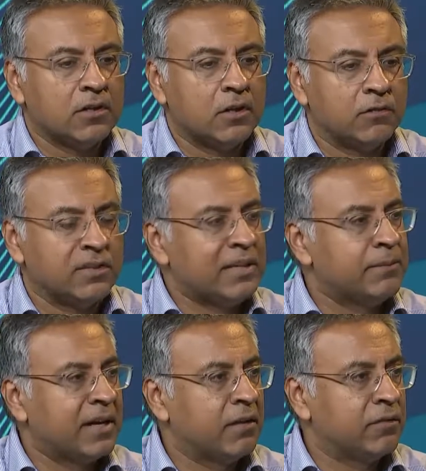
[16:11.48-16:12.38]

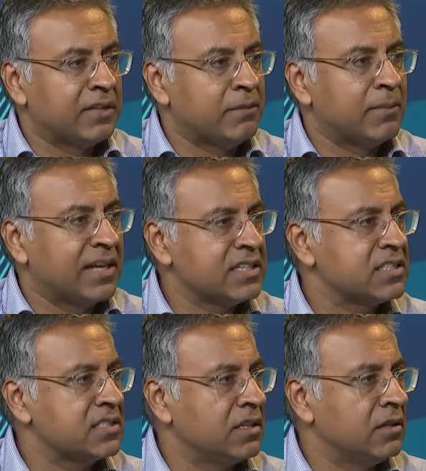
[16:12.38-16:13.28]
lean
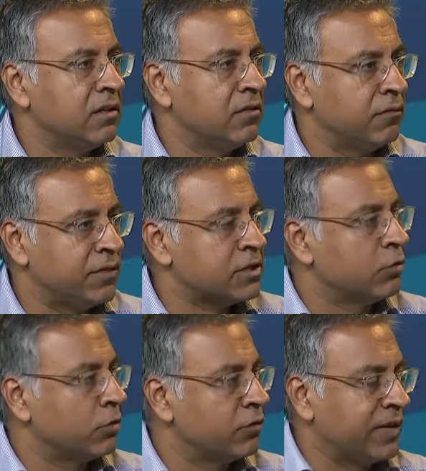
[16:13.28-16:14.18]
mass and
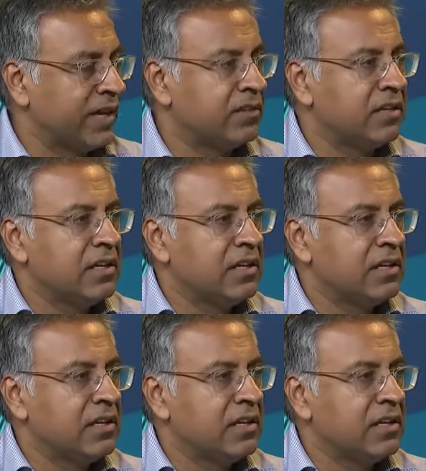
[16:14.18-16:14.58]
visceral fat,